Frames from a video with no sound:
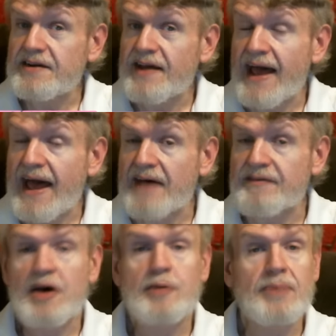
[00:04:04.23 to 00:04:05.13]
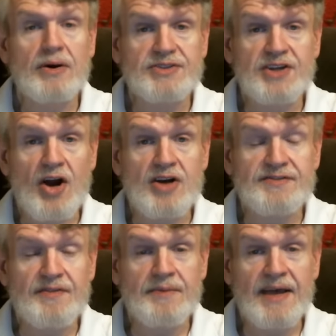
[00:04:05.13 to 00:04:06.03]
to have postcards
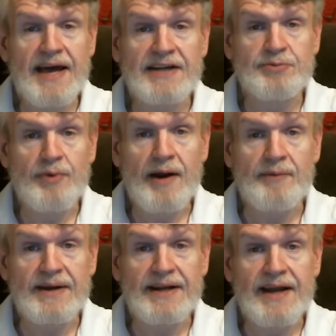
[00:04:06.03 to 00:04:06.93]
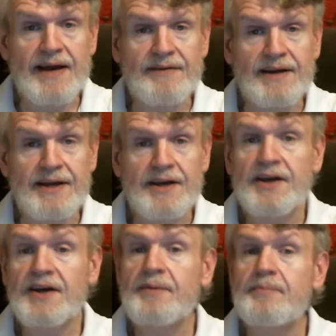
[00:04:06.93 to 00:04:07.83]
from the edge where I read every
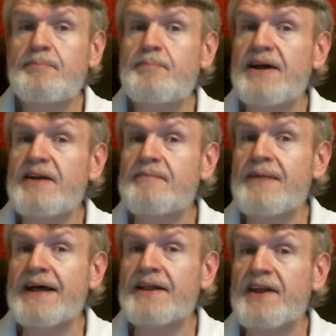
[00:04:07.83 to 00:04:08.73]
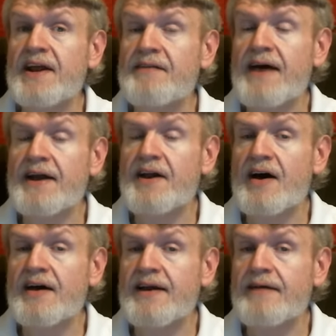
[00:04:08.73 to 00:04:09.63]
pit of mail that I've had
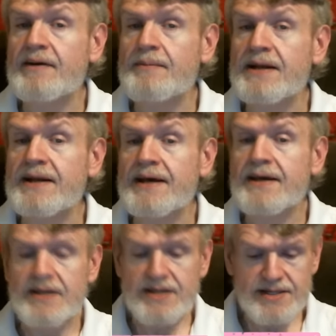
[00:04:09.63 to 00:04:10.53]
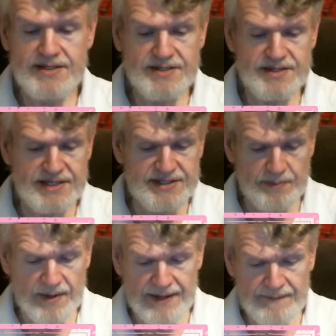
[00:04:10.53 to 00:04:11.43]
on every Monday. This
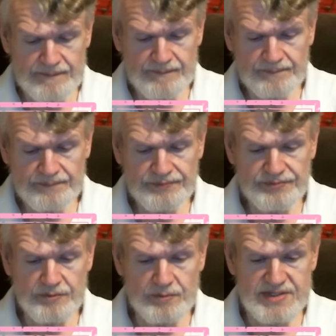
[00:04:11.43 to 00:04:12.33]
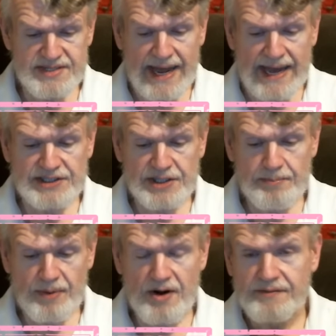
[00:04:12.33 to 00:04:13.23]
one was actually
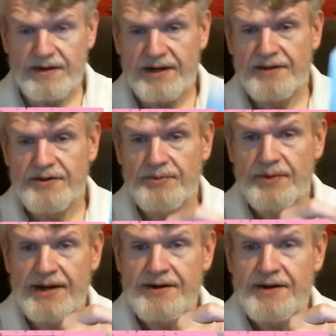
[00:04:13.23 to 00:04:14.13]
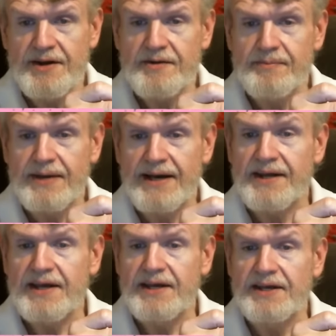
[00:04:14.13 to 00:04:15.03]
part of another one, but
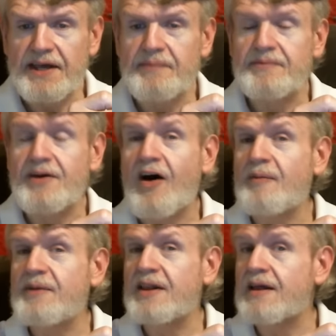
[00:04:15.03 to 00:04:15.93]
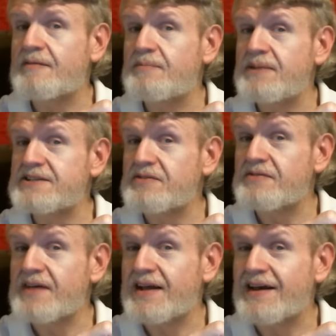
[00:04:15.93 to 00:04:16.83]
keep calm and love
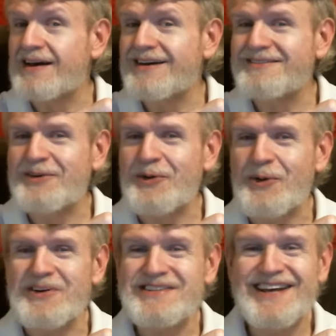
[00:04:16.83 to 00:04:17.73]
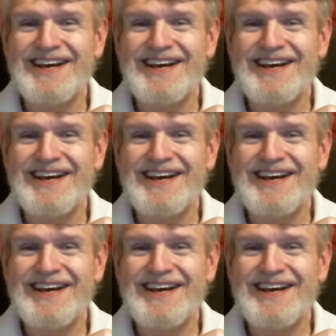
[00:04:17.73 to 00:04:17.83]
Pennsylvania, of course.